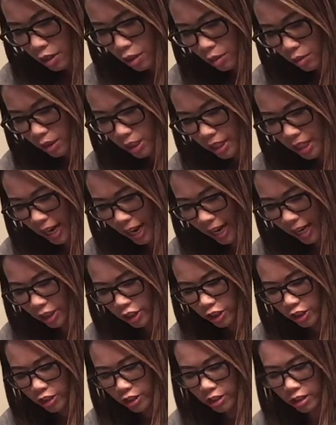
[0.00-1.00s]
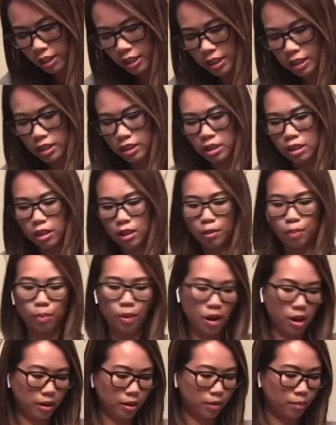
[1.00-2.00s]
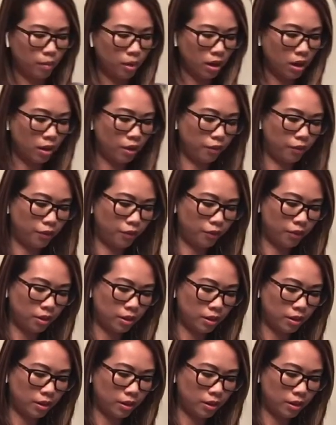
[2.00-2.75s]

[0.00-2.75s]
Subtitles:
to attach this to the bottom of